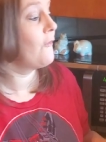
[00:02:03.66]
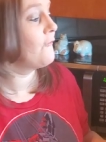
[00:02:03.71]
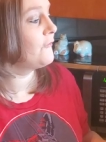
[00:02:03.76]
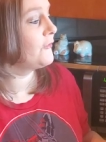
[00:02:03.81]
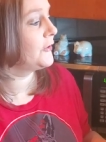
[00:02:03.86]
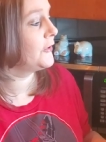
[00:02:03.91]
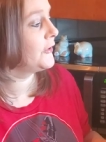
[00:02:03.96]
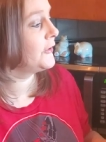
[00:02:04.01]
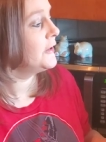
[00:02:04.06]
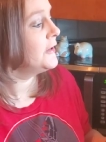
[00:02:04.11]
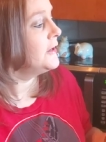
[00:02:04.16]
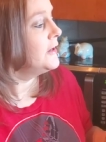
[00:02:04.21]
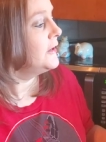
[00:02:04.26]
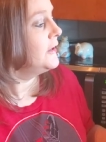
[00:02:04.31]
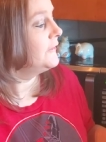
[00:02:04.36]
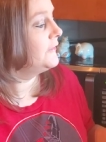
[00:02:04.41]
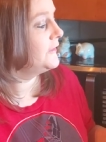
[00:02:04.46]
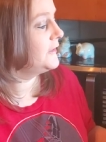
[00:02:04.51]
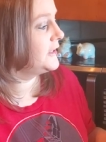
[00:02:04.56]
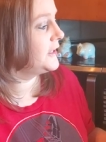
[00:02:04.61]
over
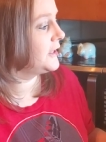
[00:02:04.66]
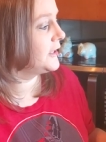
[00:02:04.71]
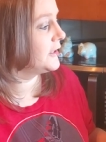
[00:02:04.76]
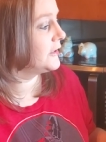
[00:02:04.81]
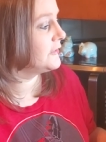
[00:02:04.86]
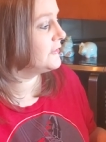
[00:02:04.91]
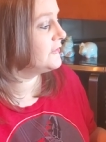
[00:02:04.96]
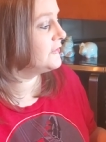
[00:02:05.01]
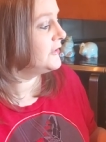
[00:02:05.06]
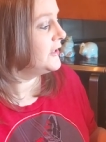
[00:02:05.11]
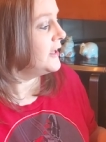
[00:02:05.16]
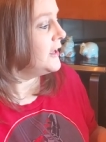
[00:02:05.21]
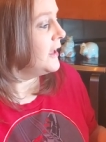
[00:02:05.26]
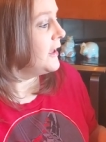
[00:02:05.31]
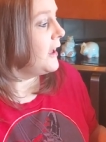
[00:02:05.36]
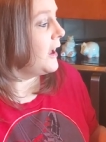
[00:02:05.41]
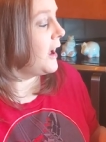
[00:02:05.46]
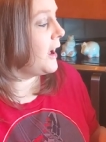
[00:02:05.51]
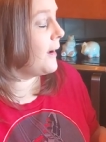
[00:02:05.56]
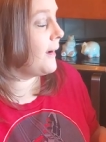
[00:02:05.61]
the years,
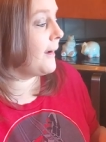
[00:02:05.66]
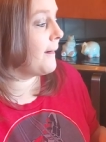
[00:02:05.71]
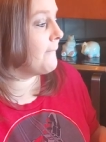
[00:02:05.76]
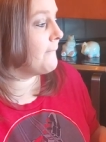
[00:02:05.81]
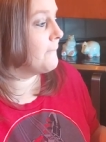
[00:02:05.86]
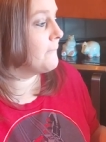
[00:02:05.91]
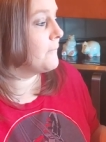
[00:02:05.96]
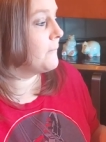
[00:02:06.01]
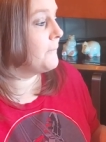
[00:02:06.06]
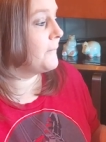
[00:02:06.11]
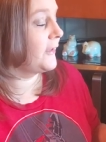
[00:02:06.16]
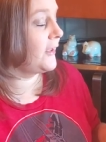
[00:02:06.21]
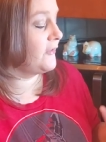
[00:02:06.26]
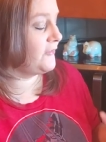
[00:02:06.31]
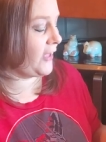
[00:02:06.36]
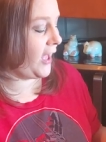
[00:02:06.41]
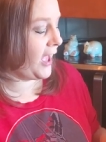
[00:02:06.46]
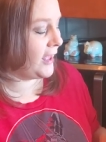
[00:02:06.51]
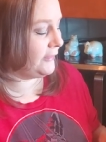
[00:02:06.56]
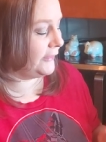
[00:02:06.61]
um,
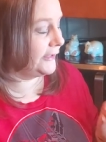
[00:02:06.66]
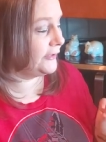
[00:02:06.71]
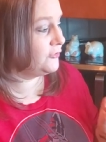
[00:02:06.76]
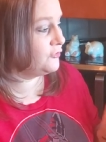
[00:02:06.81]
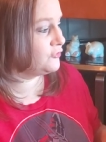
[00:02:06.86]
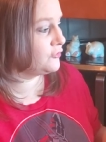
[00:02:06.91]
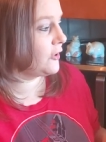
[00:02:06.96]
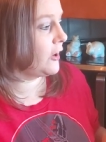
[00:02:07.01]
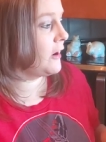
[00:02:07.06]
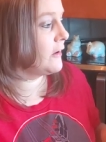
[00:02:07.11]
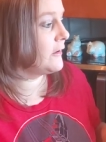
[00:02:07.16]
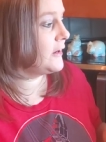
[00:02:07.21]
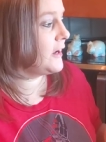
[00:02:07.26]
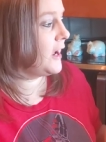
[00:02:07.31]
because I like strong